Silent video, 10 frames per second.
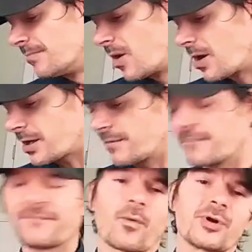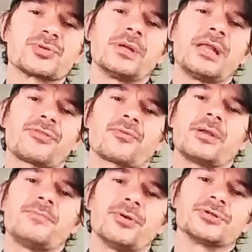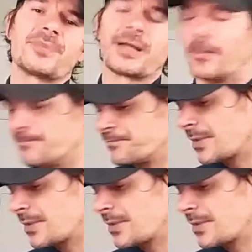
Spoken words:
Mark 423 boost pedal.